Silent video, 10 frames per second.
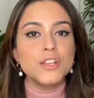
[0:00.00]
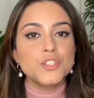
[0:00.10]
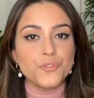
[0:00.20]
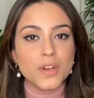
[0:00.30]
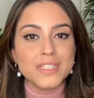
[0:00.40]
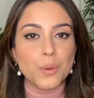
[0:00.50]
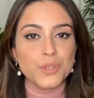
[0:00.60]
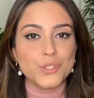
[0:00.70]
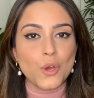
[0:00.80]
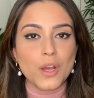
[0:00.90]
So first I
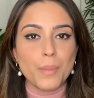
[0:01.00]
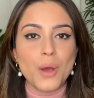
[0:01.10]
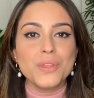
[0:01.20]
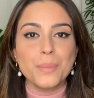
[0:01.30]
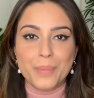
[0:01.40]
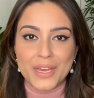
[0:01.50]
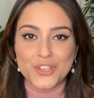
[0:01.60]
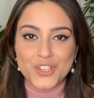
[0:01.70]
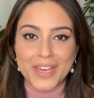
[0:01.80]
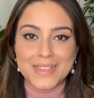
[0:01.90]
want to talk about the pink
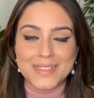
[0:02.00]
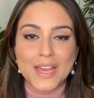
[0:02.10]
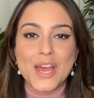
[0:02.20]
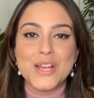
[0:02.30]
shades.